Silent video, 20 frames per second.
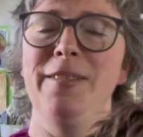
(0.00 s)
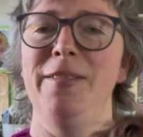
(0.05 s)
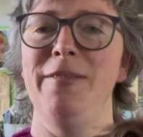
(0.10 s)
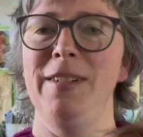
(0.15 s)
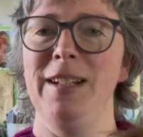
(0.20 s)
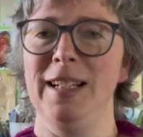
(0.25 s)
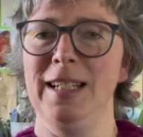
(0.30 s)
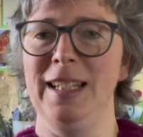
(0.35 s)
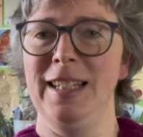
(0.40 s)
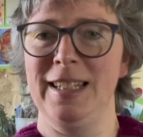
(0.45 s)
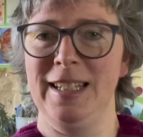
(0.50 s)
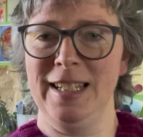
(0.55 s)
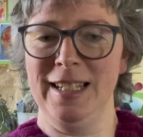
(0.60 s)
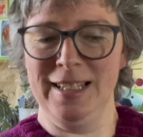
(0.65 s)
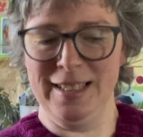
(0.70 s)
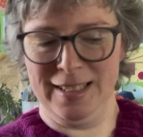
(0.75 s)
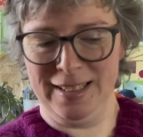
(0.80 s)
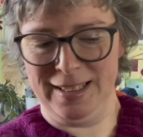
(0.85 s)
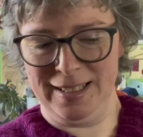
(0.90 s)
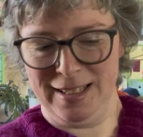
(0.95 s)
a wriggly thing.
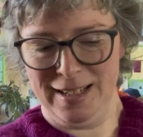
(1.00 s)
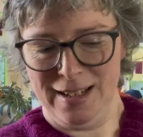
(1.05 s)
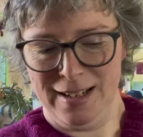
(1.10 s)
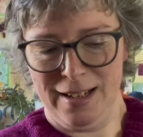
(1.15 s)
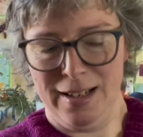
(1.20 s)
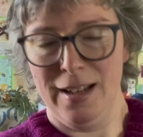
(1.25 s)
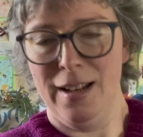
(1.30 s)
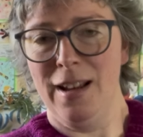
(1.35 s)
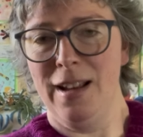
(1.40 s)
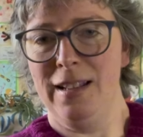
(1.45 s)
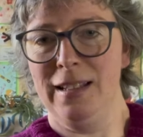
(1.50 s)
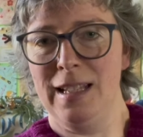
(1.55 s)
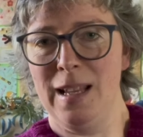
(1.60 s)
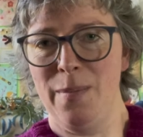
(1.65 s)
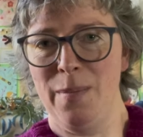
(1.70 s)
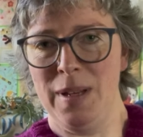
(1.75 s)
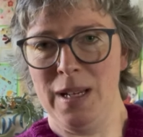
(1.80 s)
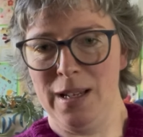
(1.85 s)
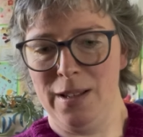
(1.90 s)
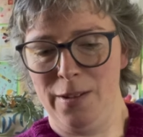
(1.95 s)
Let
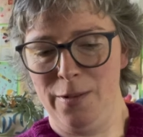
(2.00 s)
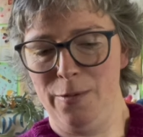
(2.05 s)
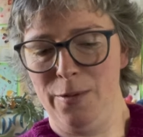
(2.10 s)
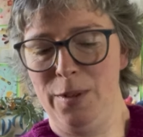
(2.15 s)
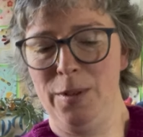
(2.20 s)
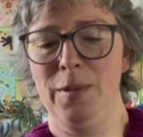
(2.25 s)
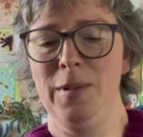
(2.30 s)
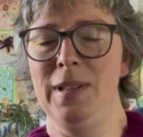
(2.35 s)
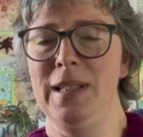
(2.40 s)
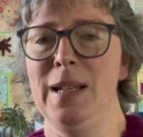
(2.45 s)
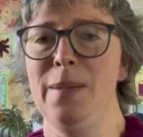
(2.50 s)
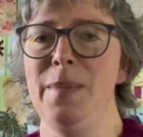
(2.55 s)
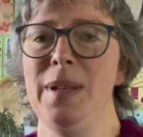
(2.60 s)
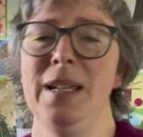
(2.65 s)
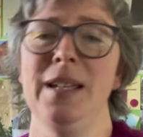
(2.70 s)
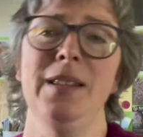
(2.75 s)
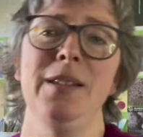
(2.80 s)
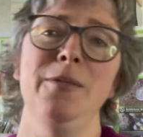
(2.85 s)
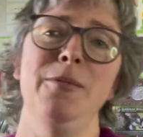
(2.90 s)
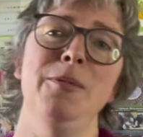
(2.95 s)
me out the wool.
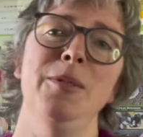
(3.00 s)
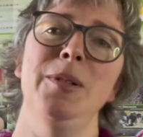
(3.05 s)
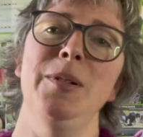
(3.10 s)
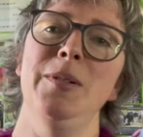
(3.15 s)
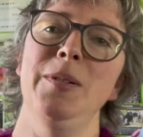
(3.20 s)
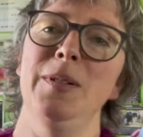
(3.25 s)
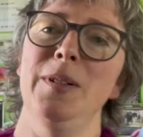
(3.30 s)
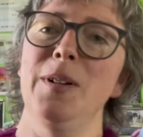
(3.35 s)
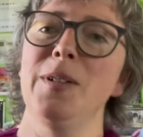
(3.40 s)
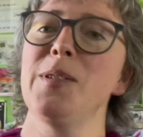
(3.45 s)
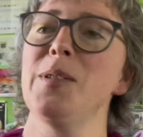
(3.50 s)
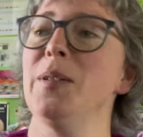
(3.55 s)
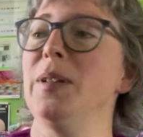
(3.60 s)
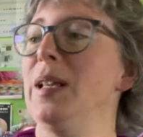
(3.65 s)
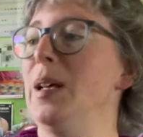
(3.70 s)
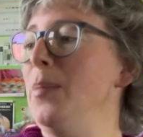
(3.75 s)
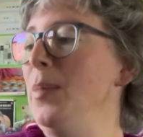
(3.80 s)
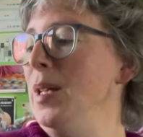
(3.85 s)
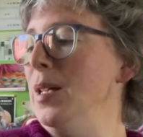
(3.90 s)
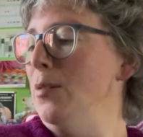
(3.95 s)
Also,
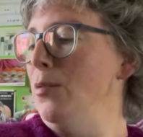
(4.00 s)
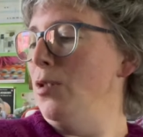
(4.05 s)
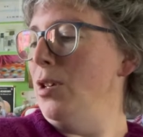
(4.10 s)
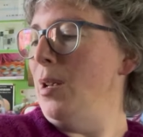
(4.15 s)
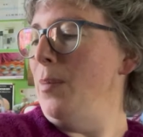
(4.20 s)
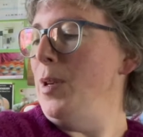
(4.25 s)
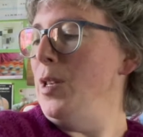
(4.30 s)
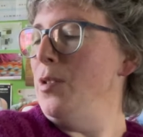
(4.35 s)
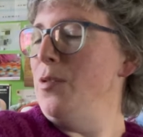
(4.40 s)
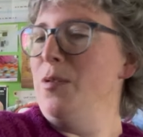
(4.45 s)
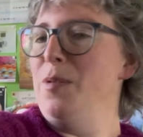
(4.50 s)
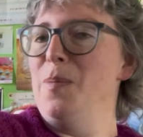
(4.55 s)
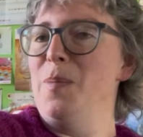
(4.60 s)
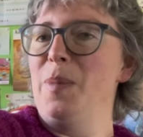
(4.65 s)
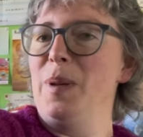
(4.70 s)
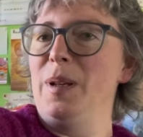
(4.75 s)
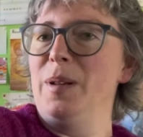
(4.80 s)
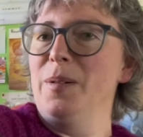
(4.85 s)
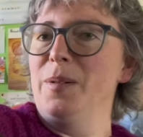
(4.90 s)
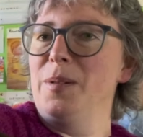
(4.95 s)
let me in Jamie's room,
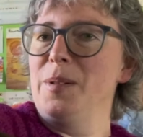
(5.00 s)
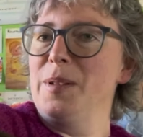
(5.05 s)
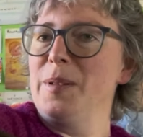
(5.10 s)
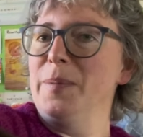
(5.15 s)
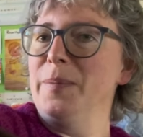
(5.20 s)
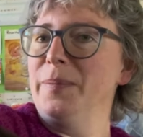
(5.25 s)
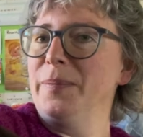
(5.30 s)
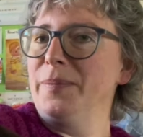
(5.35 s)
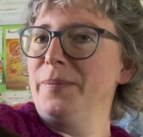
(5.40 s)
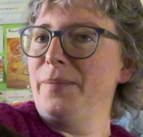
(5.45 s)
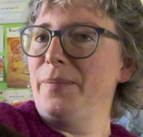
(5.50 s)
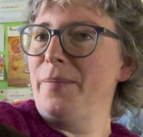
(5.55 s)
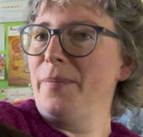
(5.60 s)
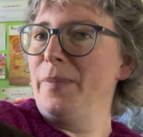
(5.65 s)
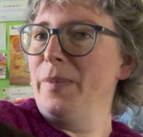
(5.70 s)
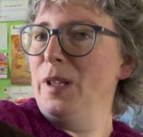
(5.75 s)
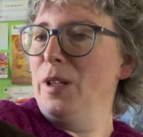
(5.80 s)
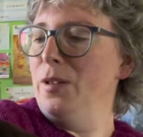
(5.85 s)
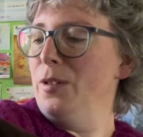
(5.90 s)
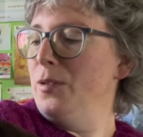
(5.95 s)
because
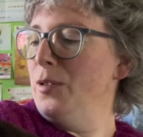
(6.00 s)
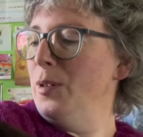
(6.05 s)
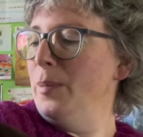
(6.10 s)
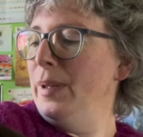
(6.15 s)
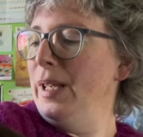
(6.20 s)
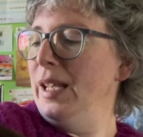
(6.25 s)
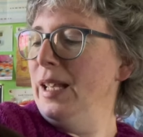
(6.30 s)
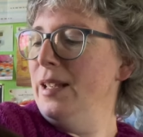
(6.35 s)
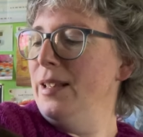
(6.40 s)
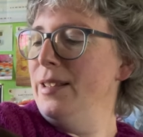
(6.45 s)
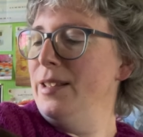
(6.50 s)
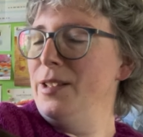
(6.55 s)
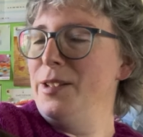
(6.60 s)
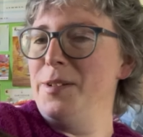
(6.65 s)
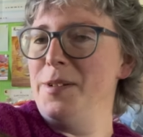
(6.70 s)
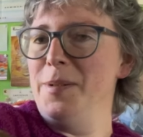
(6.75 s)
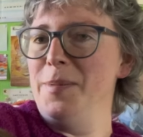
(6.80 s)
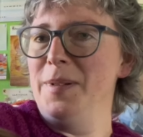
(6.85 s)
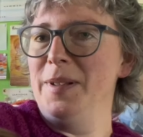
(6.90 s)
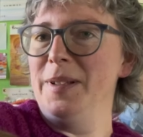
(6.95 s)
you don't normally get in this
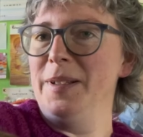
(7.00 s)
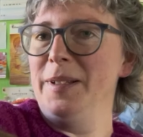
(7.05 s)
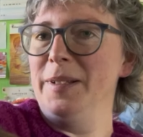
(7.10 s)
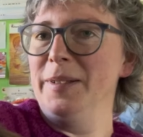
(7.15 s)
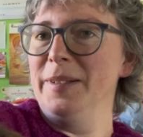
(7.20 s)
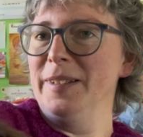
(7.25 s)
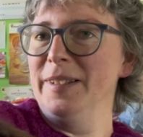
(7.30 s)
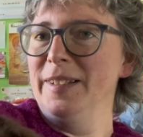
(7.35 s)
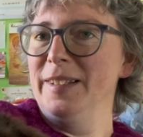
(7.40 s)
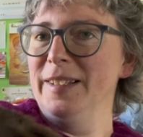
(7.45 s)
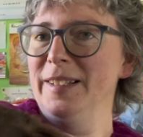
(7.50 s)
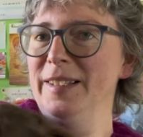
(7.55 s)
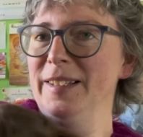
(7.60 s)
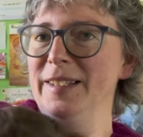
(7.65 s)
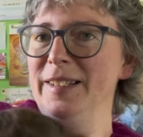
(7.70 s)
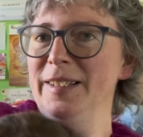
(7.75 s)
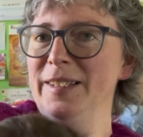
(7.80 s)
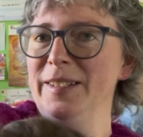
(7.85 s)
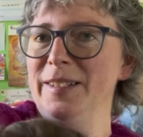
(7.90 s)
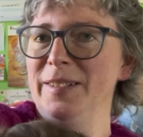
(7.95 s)
room, do you?
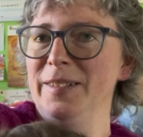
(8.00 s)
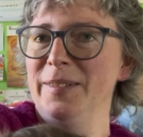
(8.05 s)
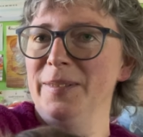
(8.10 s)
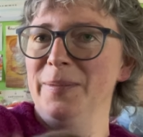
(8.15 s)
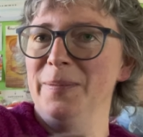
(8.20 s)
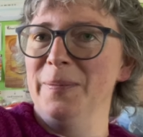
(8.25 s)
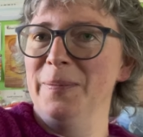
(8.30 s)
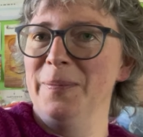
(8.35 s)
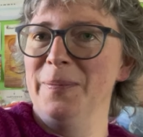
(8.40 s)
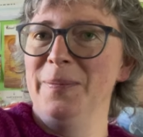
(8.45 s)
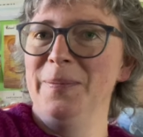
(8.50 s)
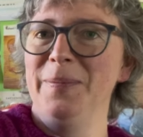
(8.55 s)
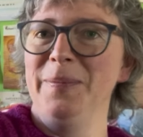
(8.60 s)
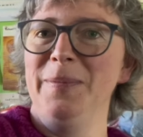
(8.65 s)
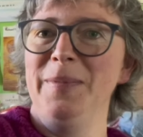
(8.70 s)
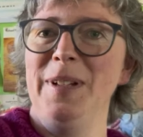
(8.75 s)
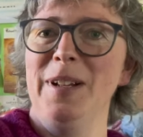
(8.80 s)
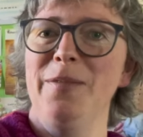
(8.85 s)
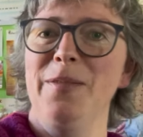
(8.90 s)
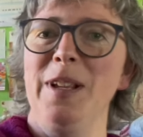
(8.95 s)

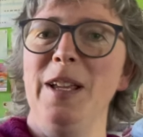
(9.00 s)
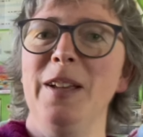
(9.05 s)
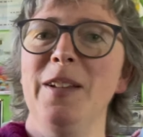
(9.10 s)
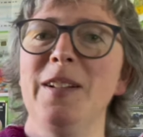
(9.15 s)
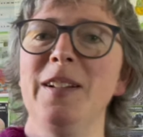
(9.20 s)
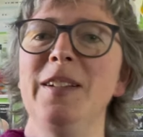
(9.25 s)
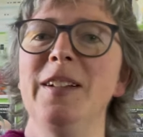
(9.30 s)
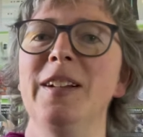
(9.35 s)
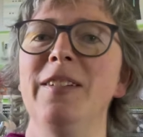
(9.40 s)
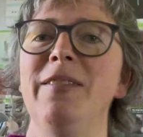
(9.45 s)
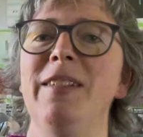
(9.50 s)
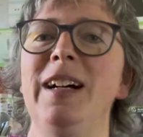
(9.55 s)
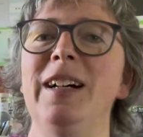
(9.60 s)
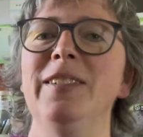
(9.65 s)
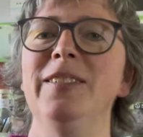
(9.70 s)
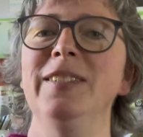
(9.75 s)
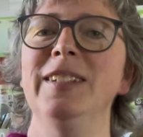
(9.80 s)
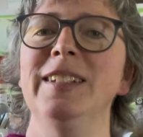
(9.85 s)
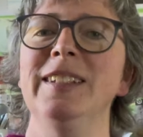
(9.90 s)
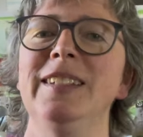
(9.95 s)
You're having a good look around.